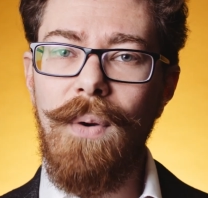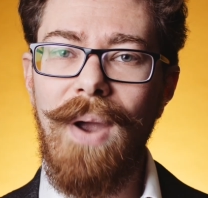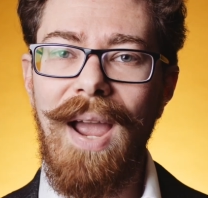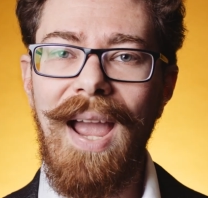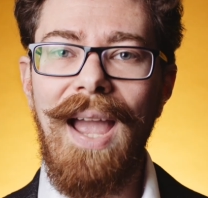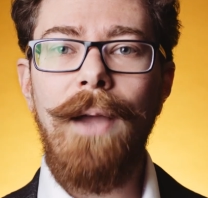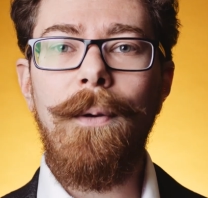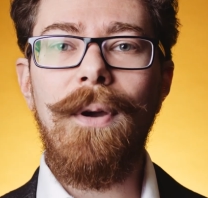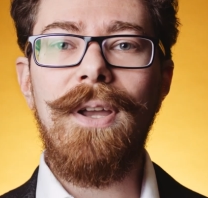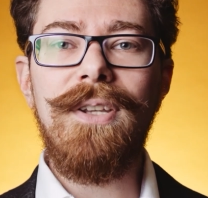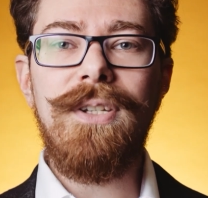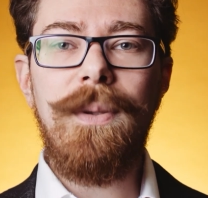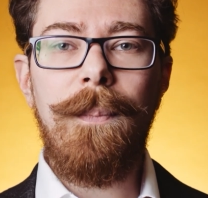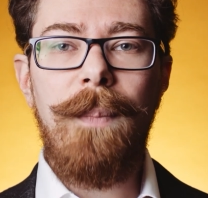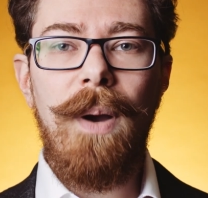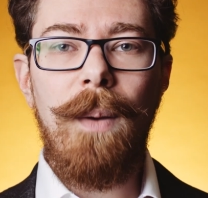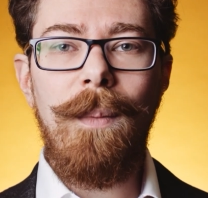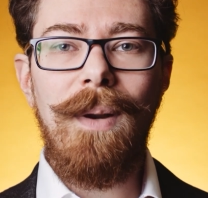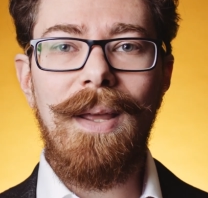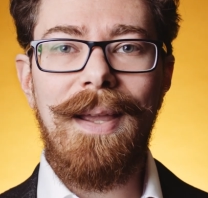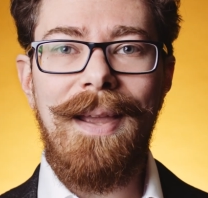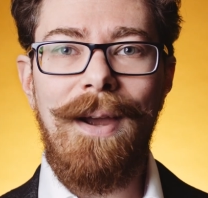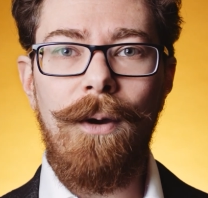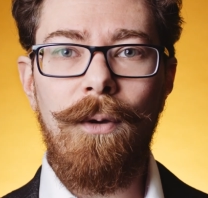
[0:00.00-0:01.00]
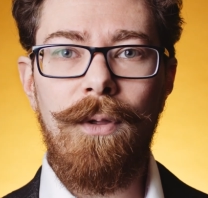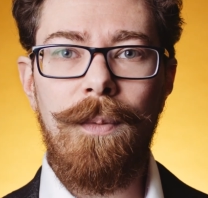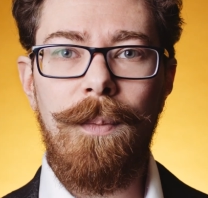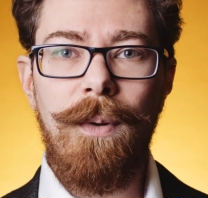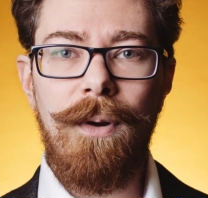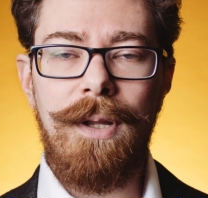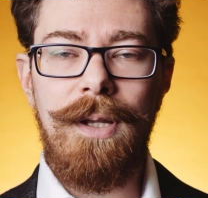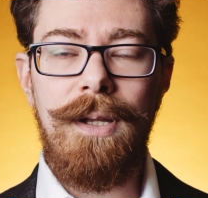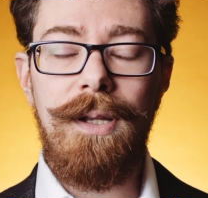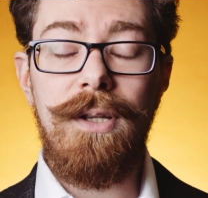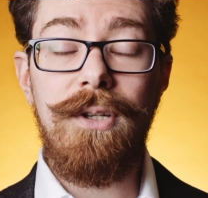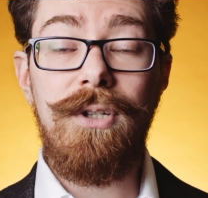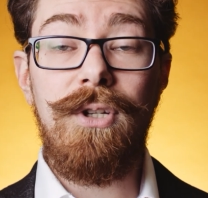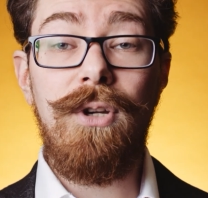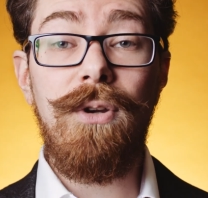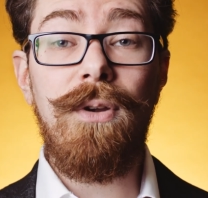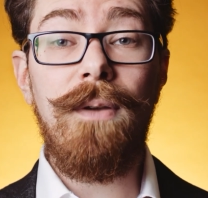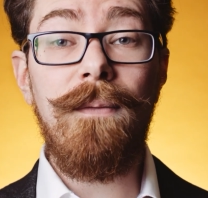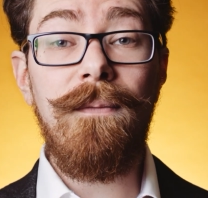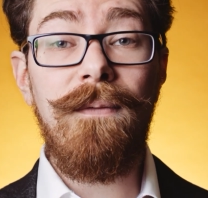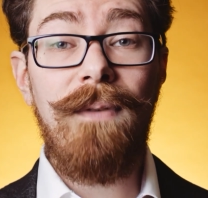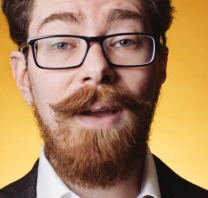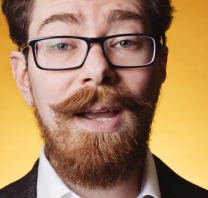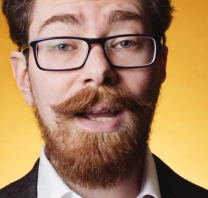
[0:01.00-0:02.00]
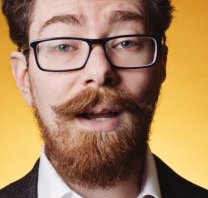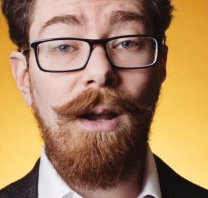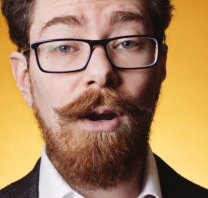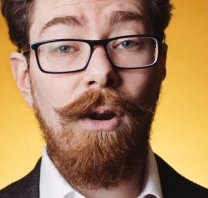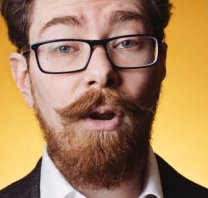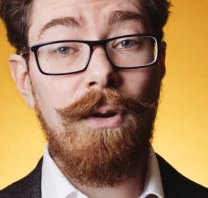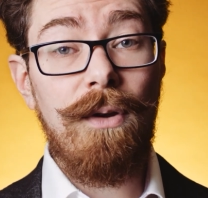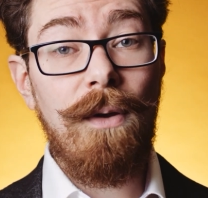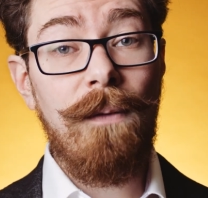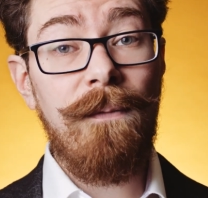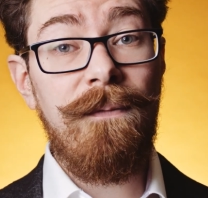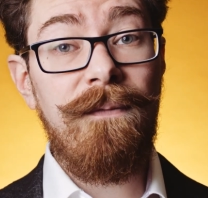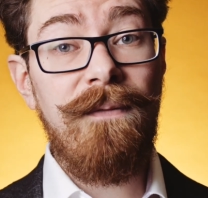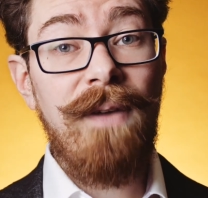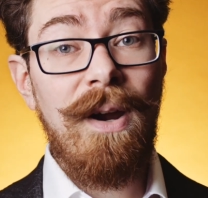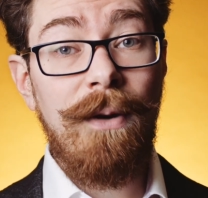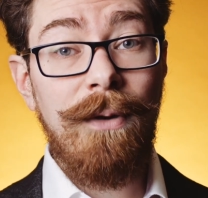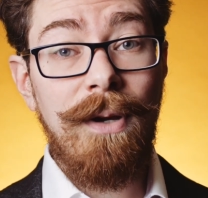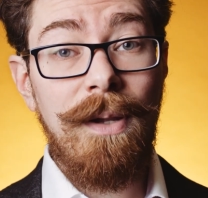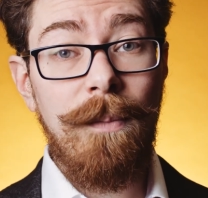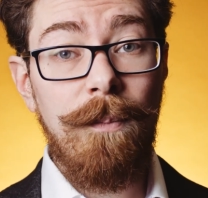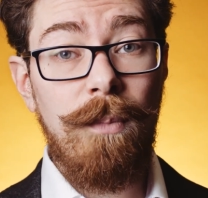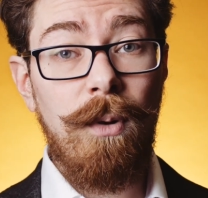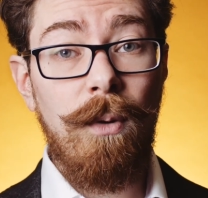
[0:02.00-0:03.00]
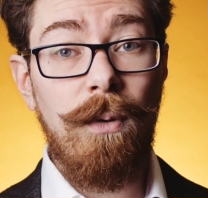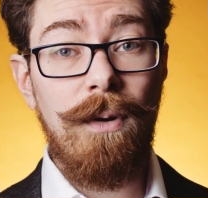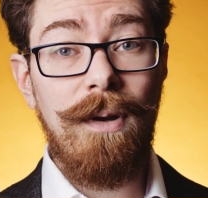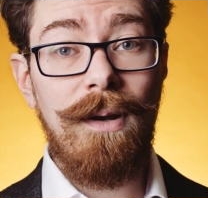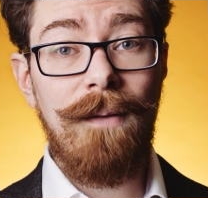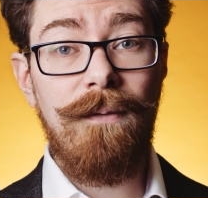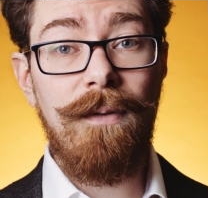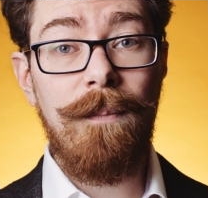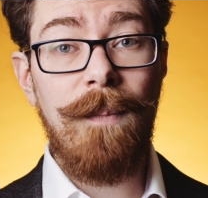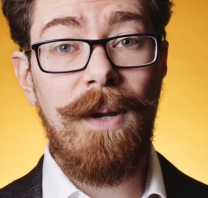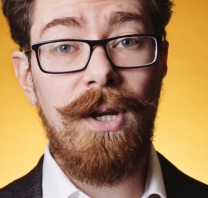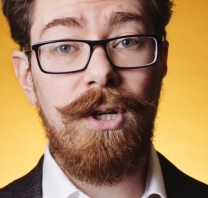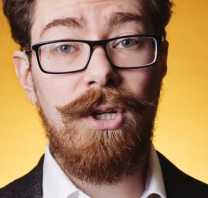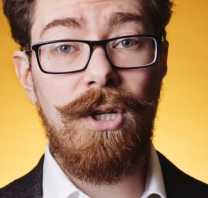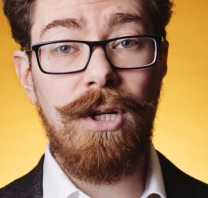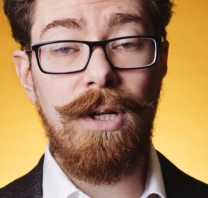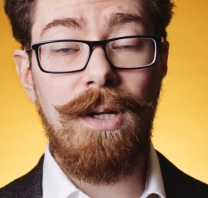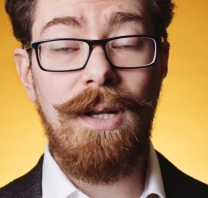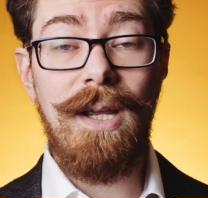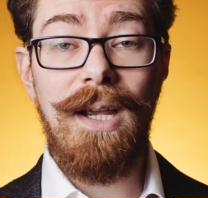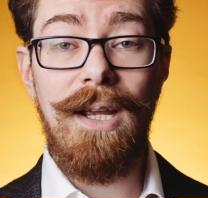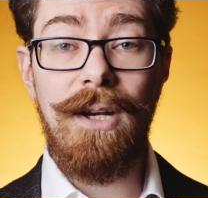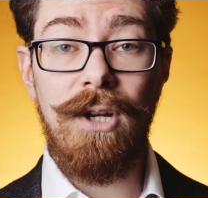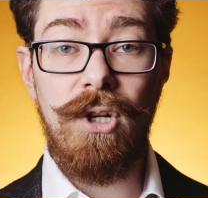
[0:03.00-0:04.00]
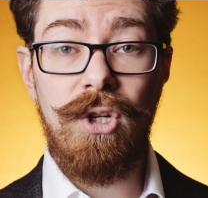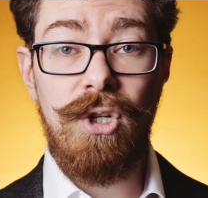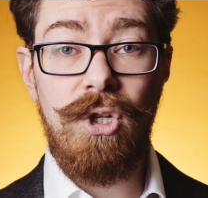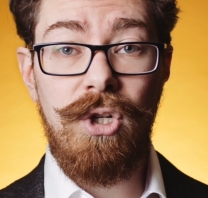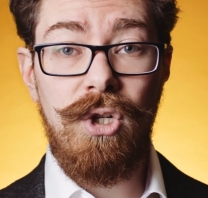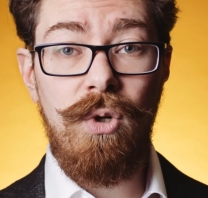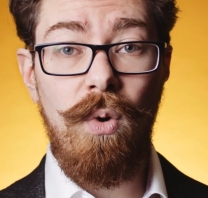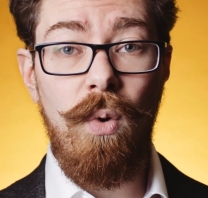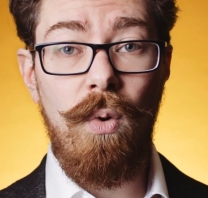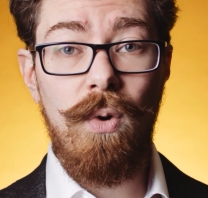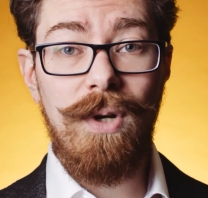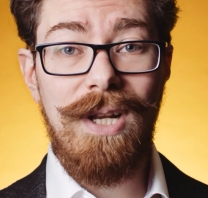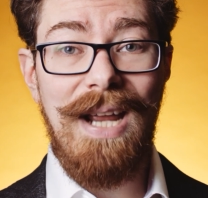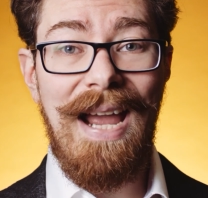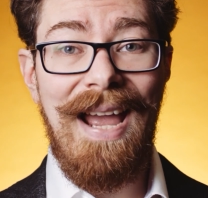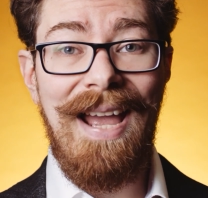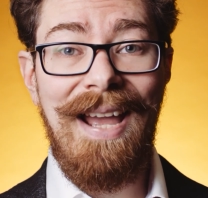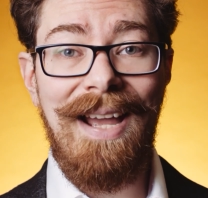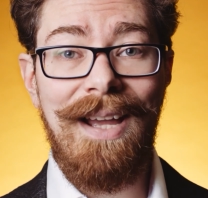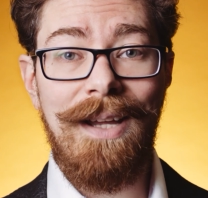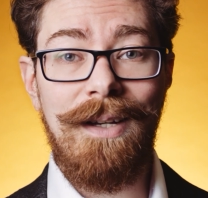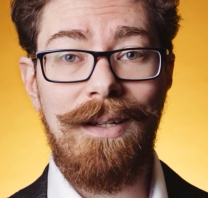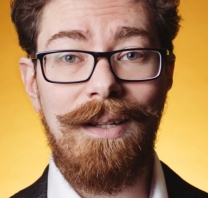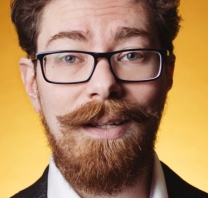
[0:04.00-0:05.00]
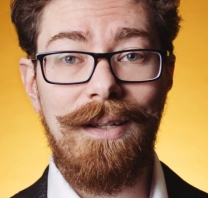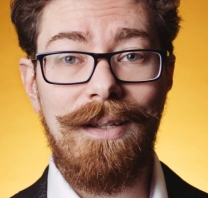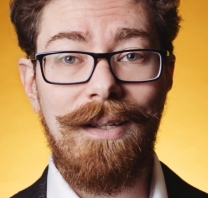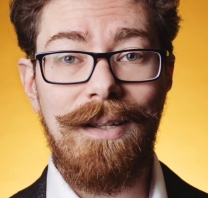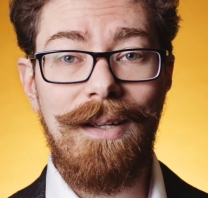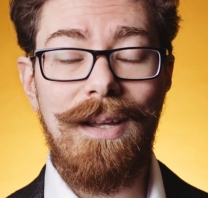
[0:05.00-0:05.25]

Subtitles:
how, as a public health body, do you convey a lot of very important information in a short ad